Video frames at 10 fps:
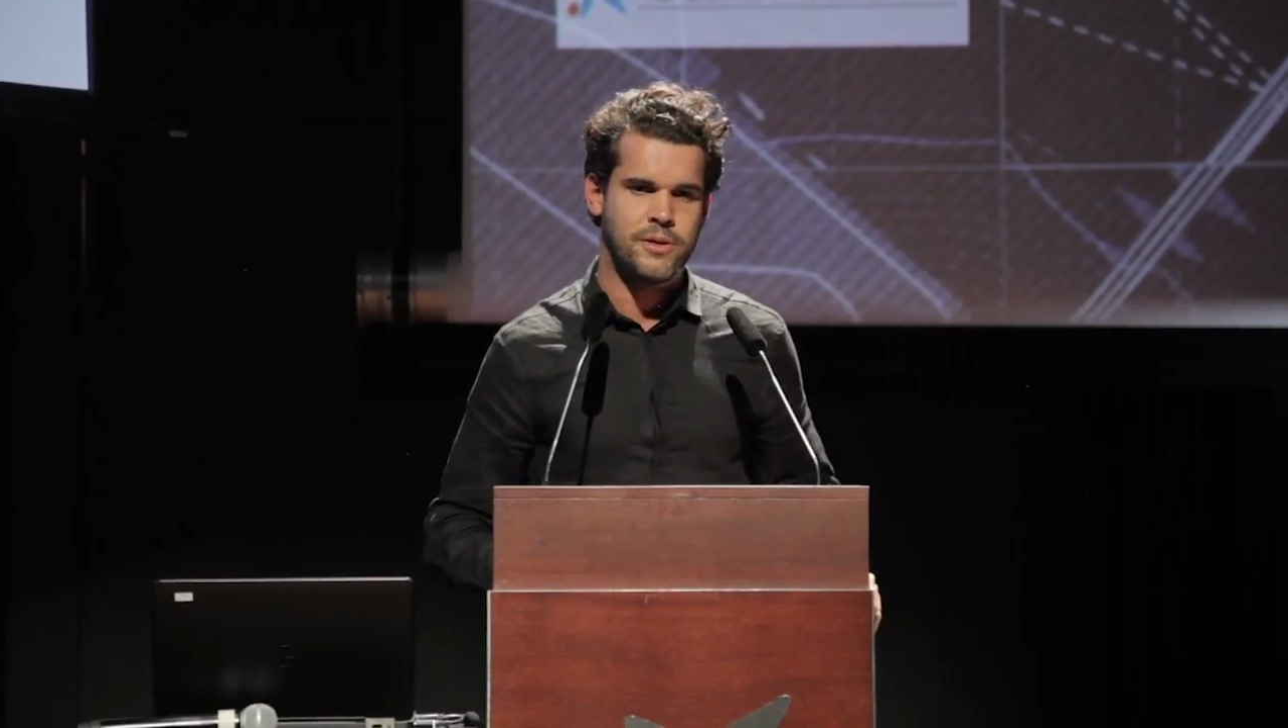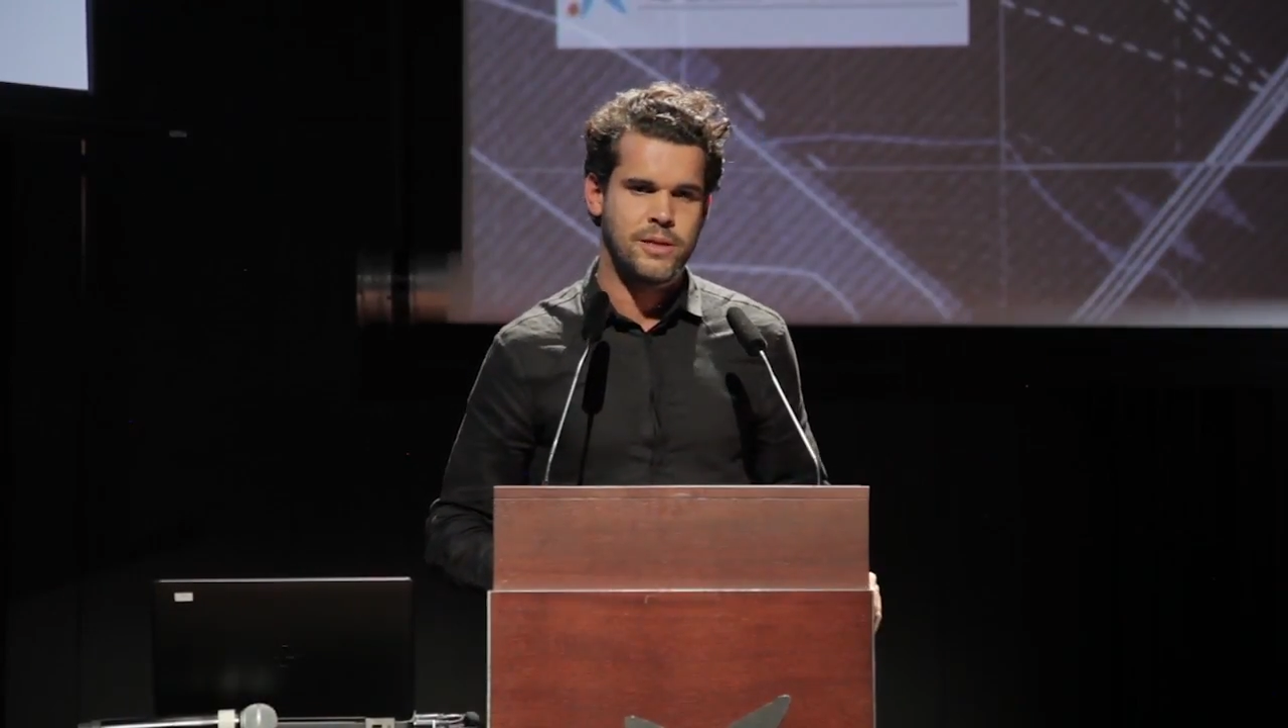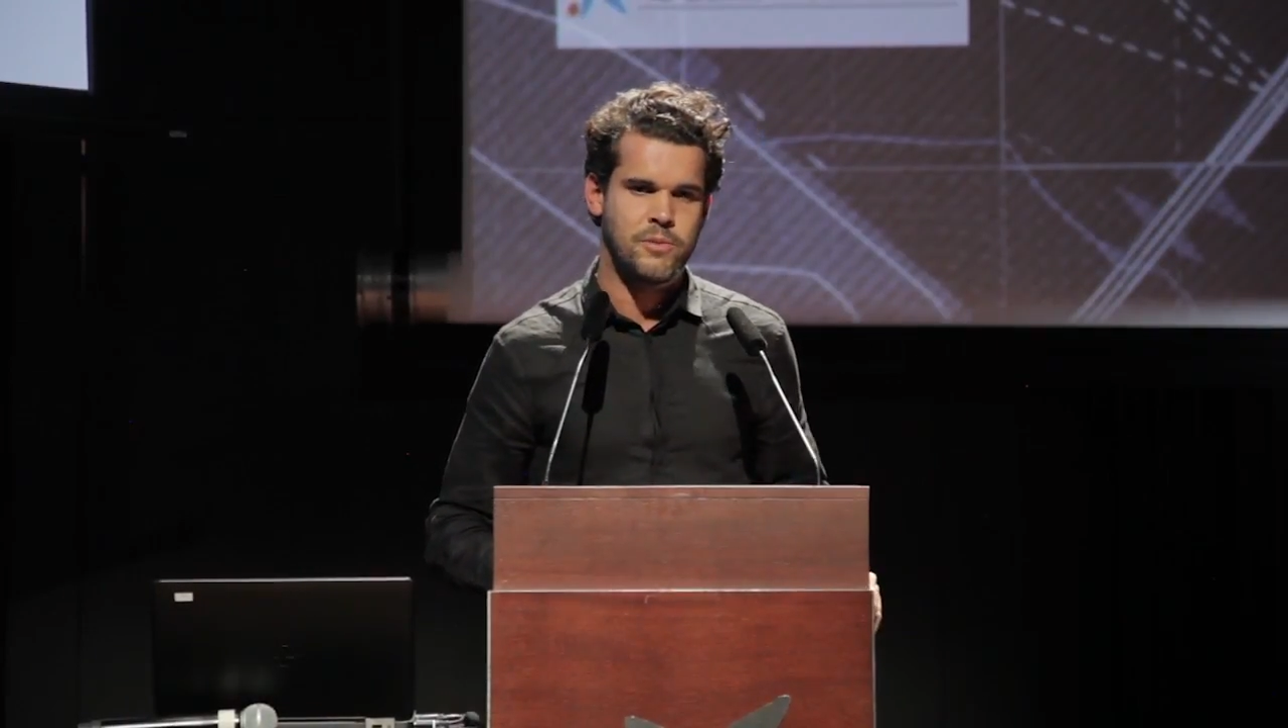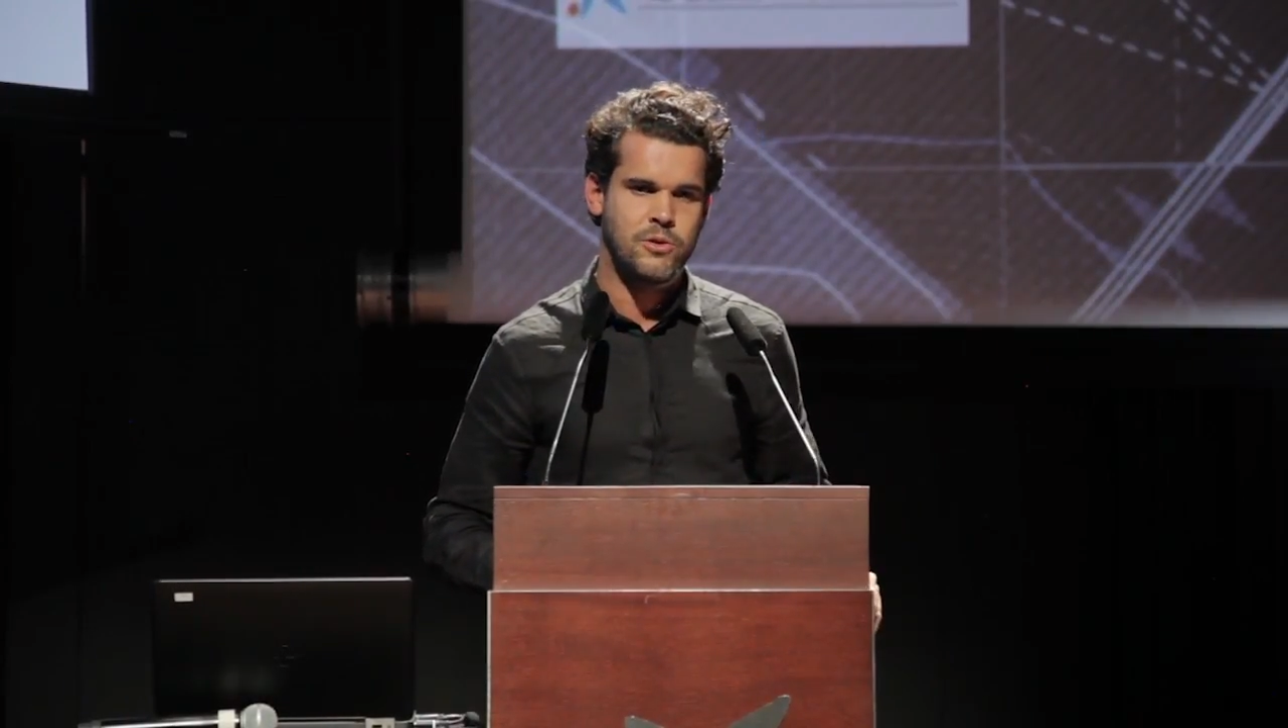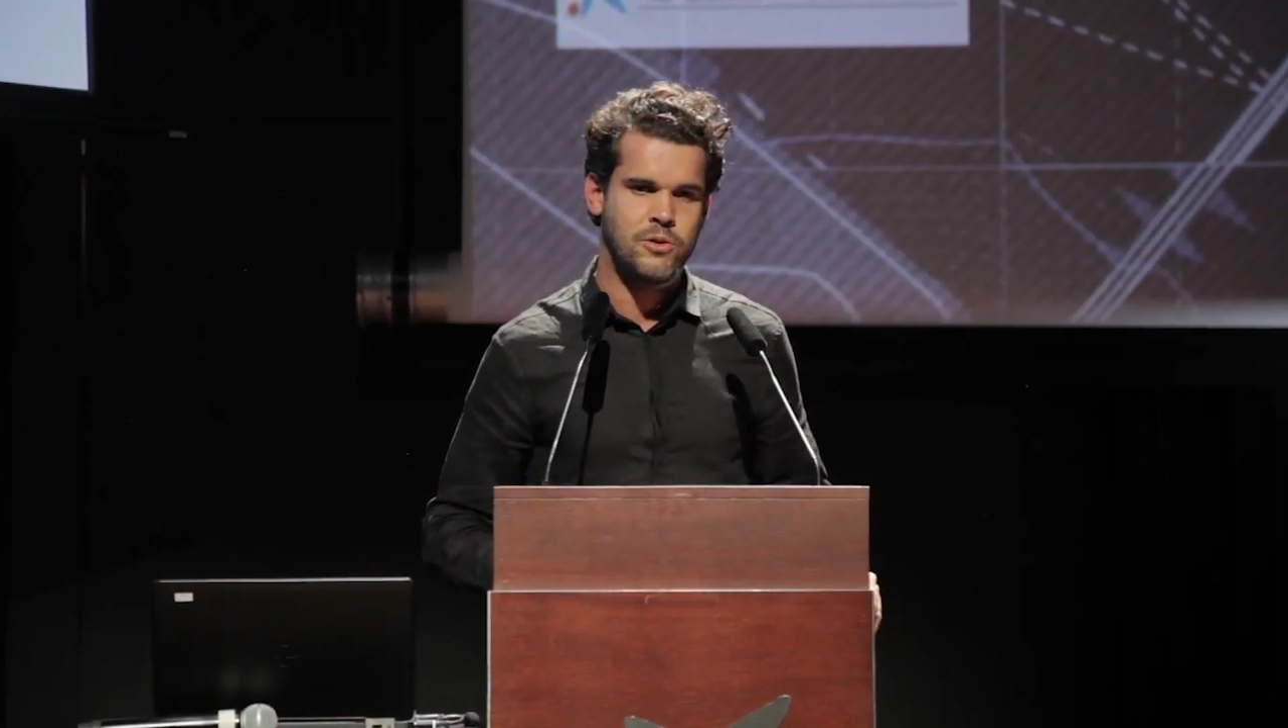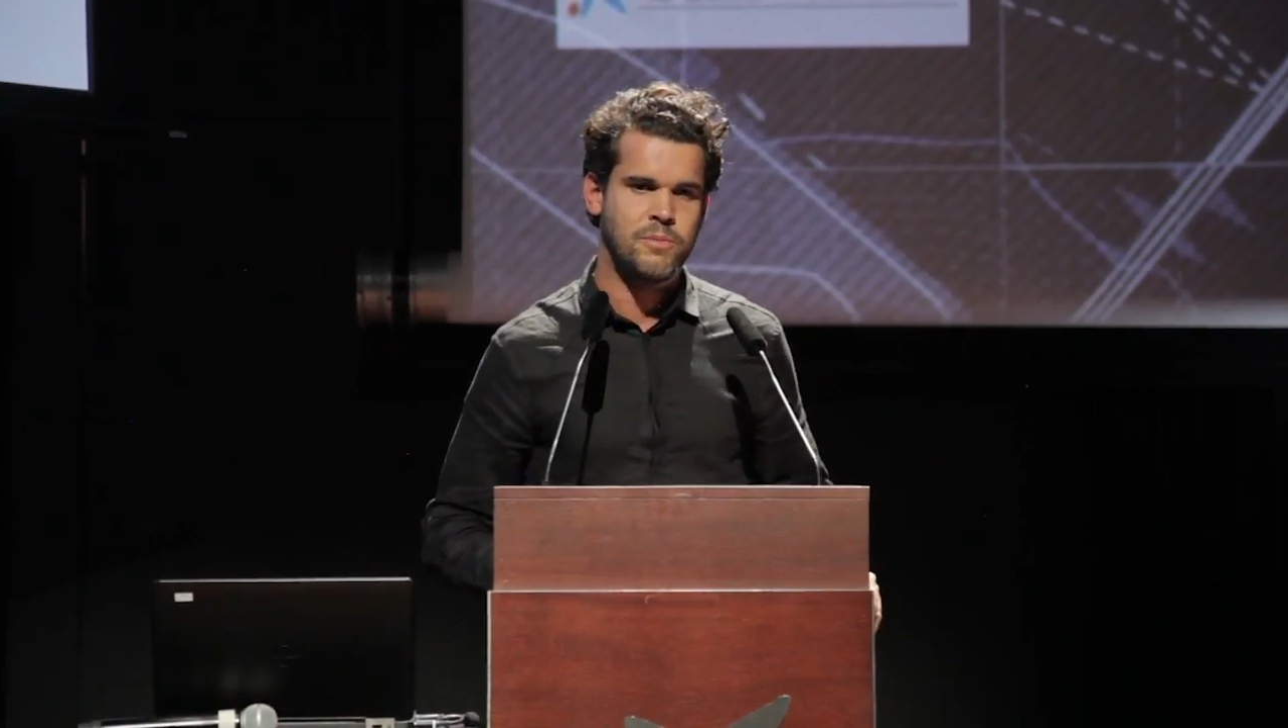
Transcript: neighborhood,